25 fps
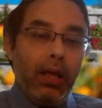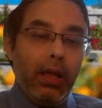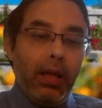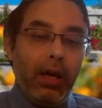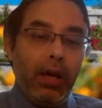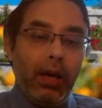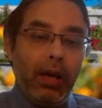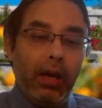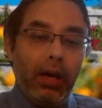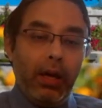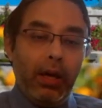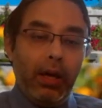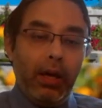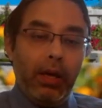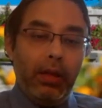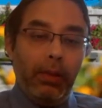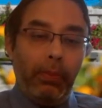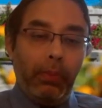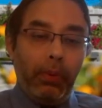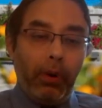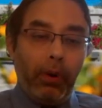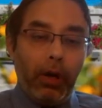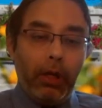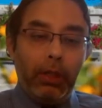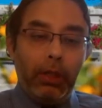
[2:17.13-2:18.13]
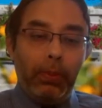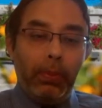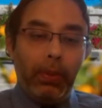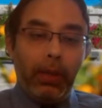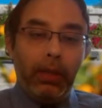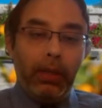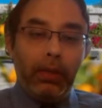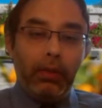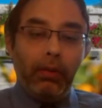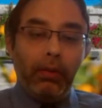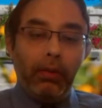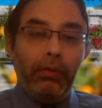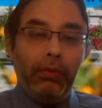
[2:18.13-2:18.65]
uh, the
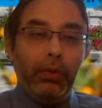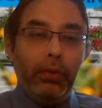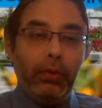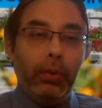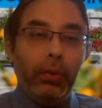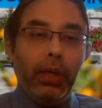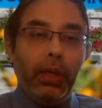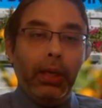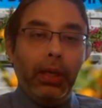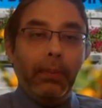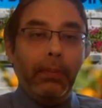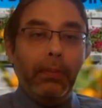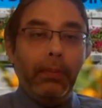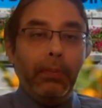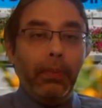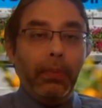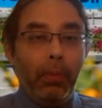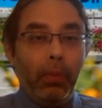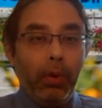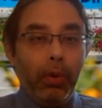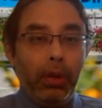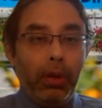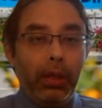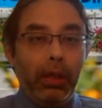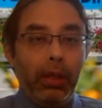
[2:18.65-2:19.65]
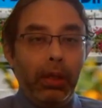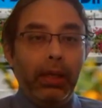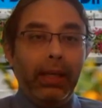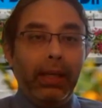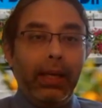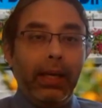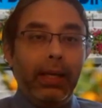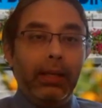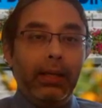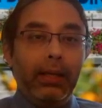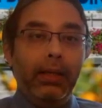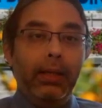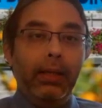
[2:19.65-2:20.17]
prospects of you getting promoted and
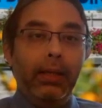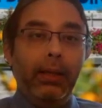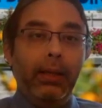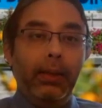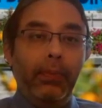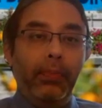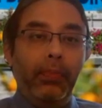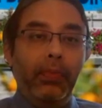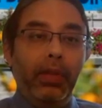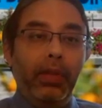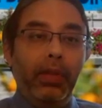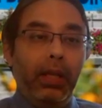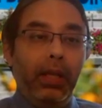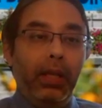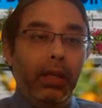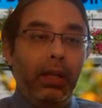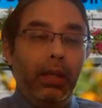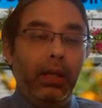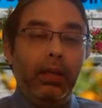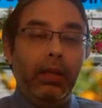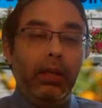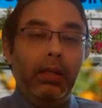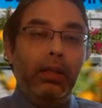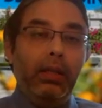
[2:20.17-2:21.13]
getting the the